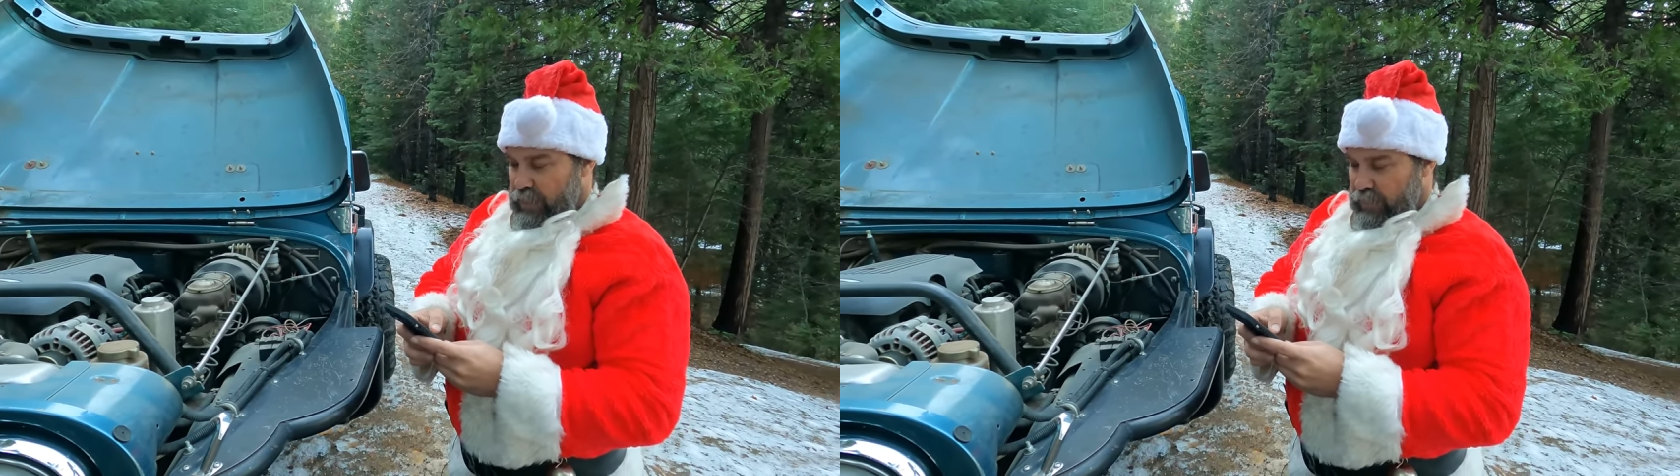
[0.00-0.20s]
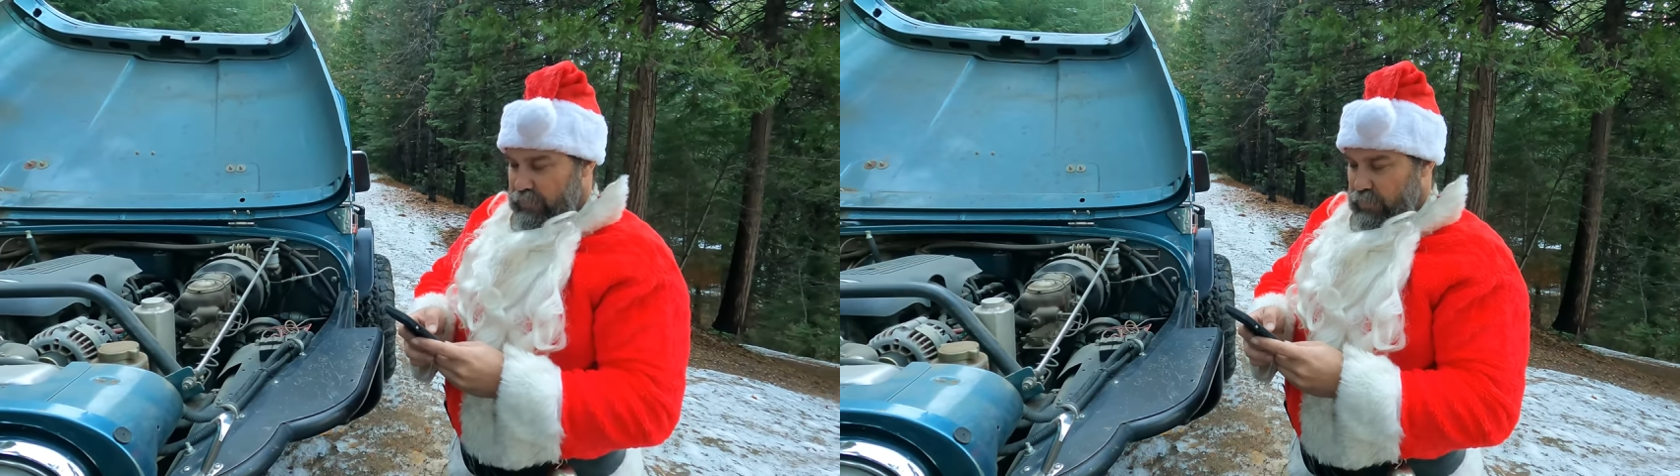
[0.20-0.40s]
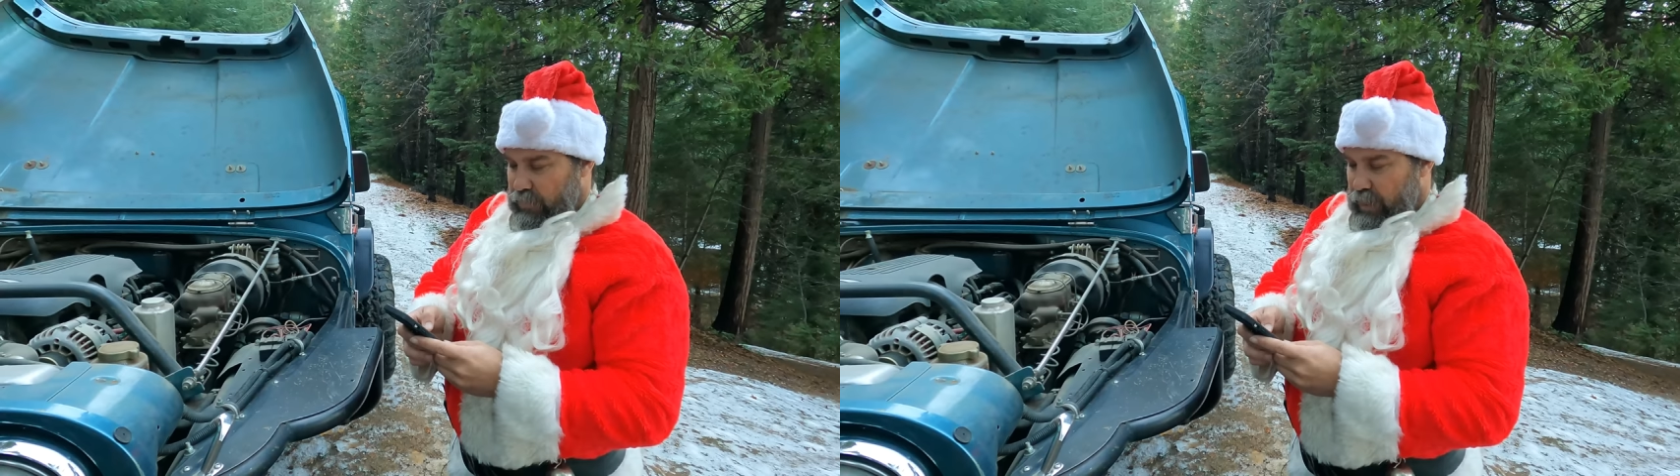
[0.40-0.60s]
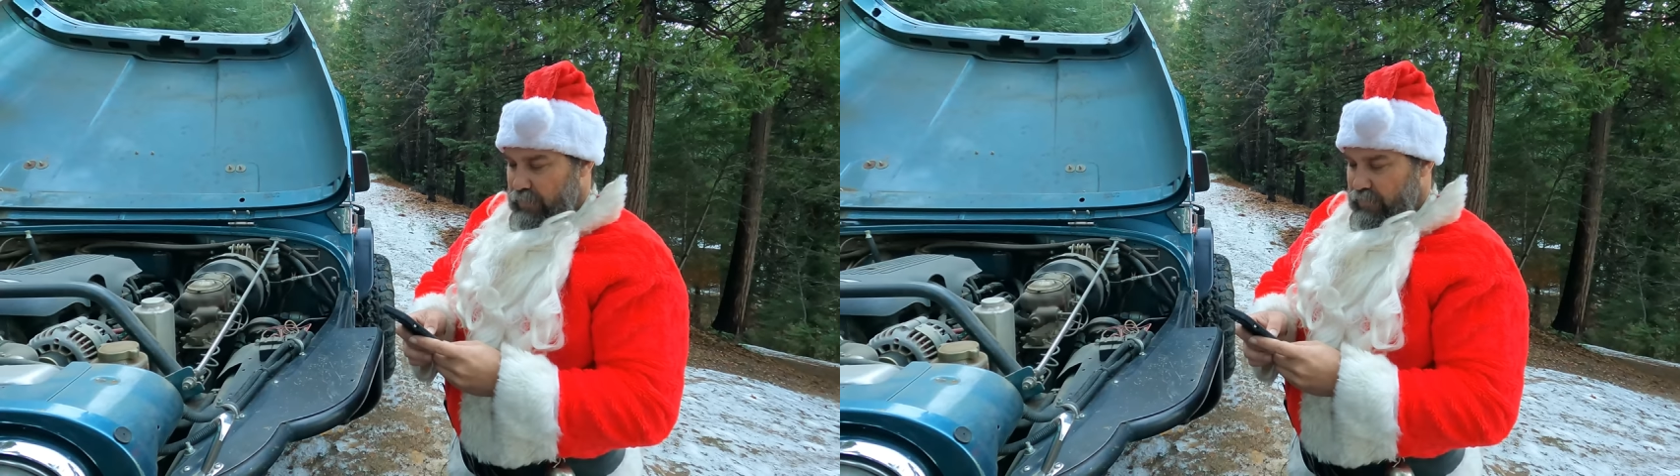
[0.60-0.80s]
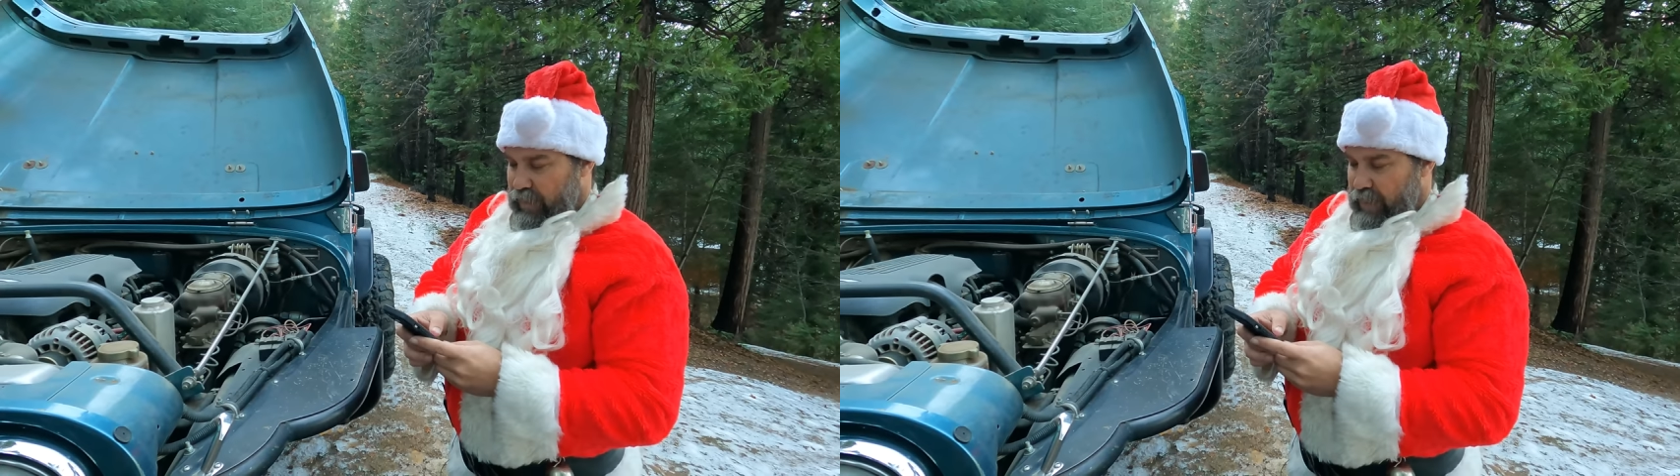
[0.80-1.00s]
of
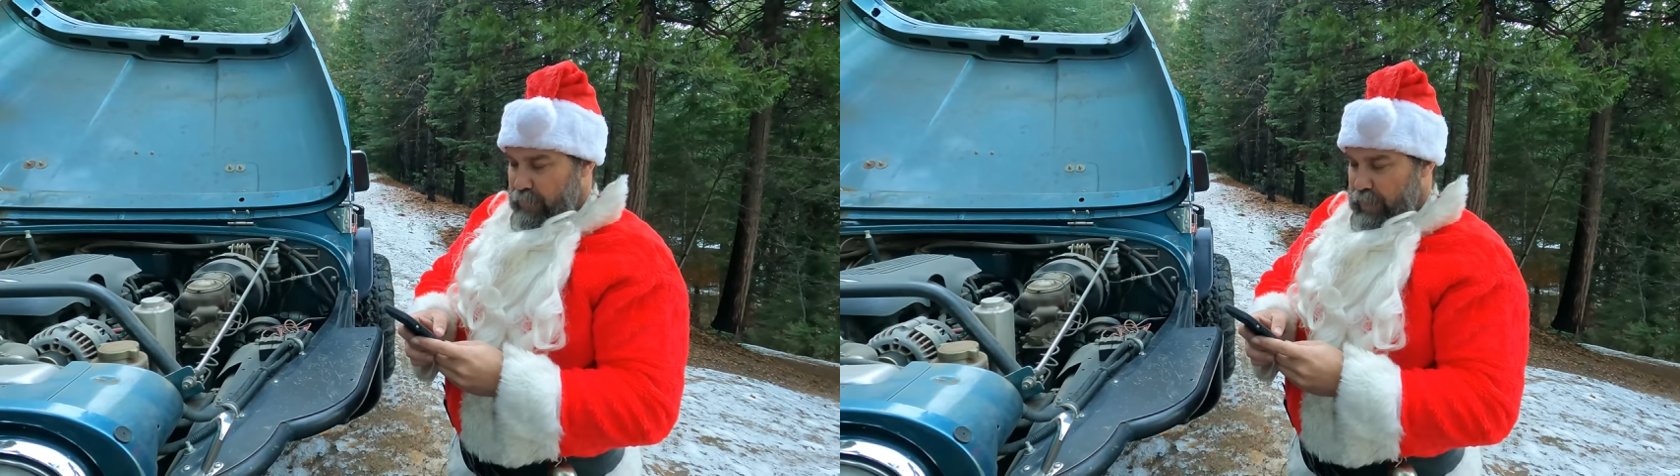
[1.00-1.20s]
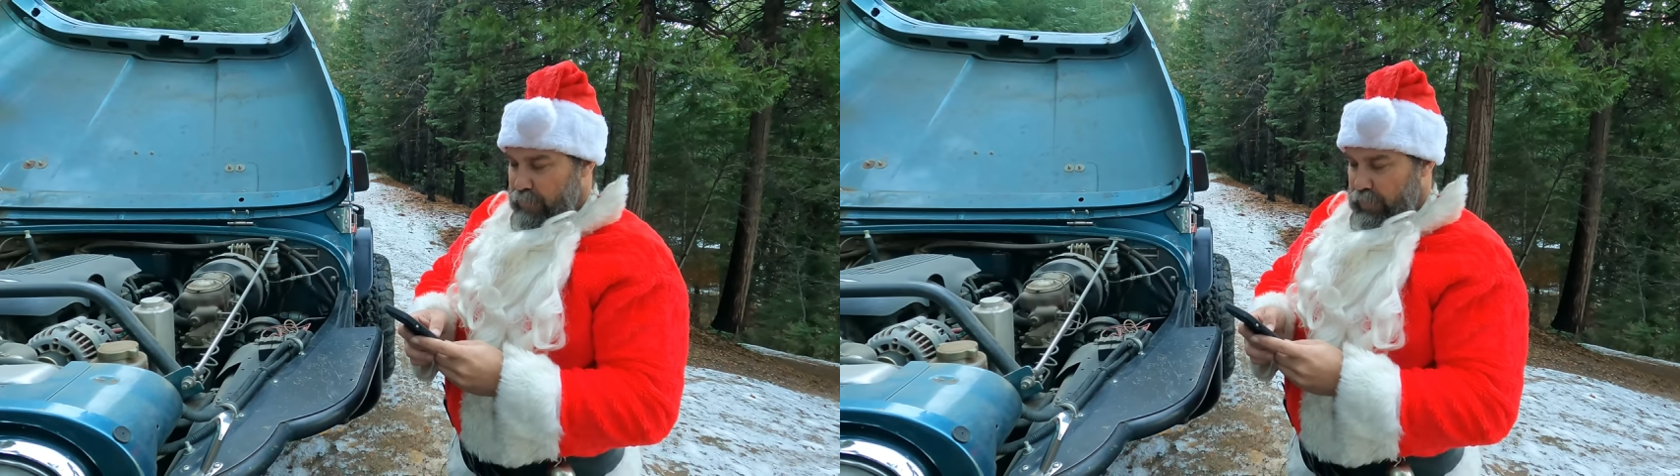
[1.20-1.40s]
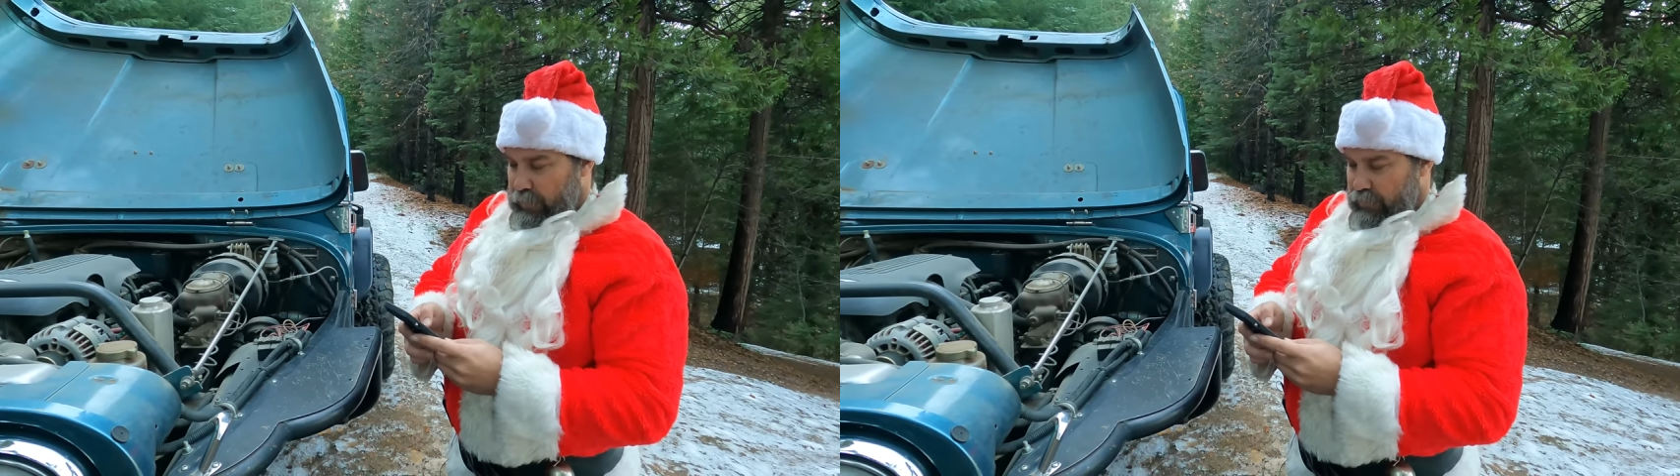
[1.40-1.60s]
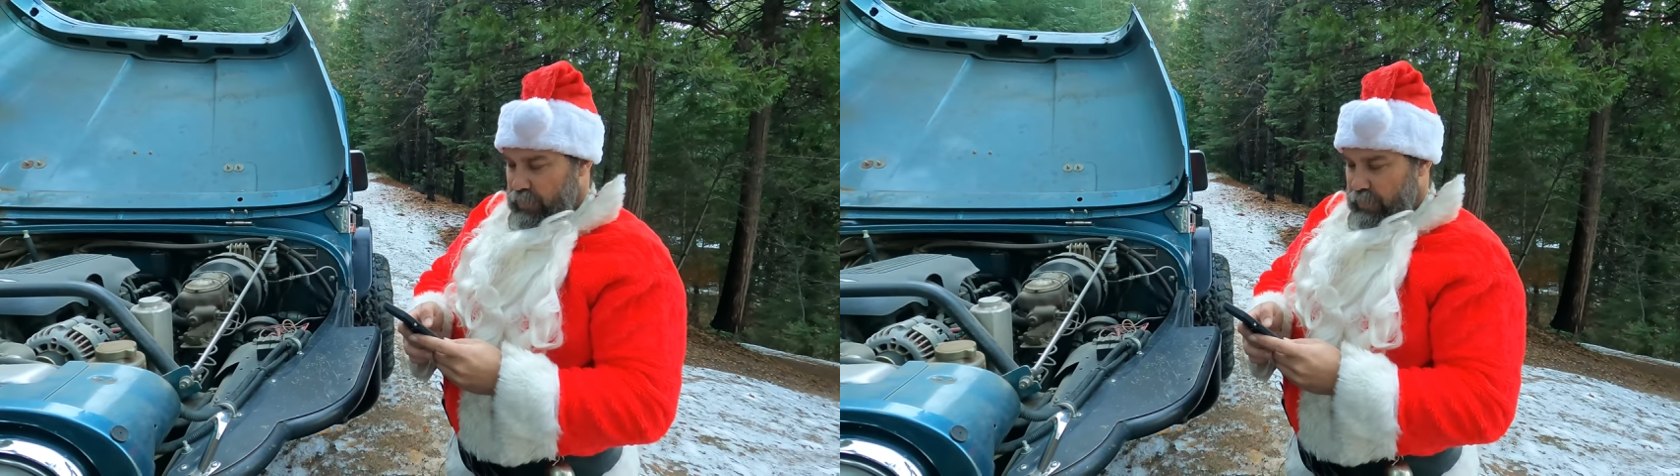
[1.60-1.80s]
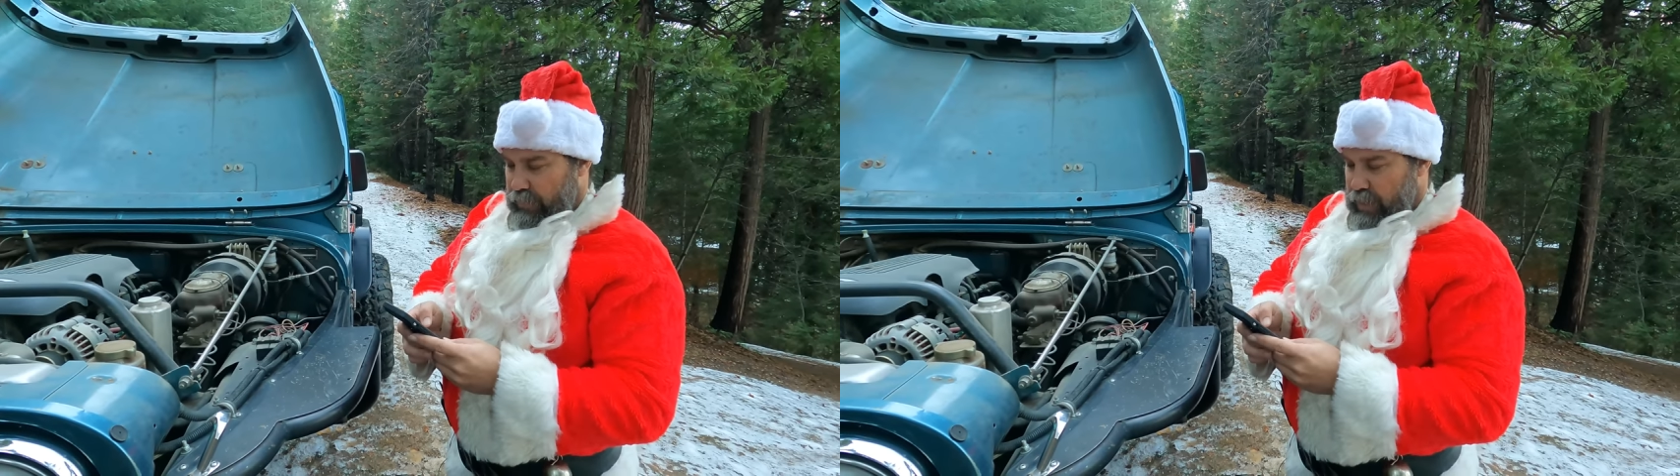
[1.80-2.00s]
2005 made pickup
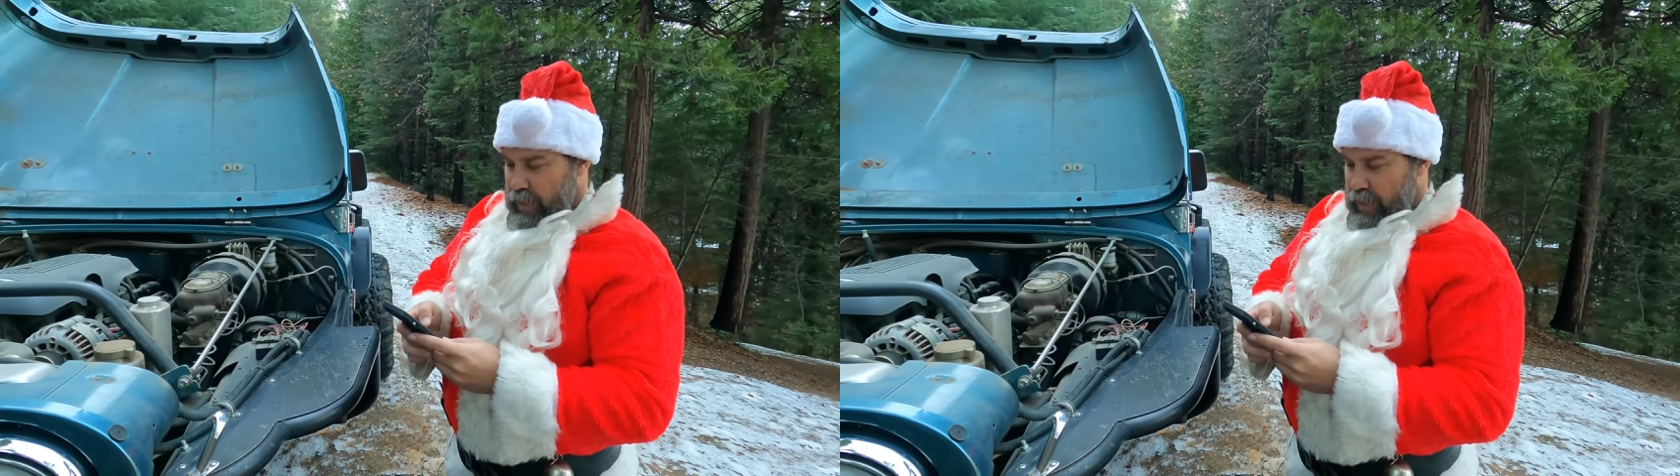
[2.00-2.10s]
trucks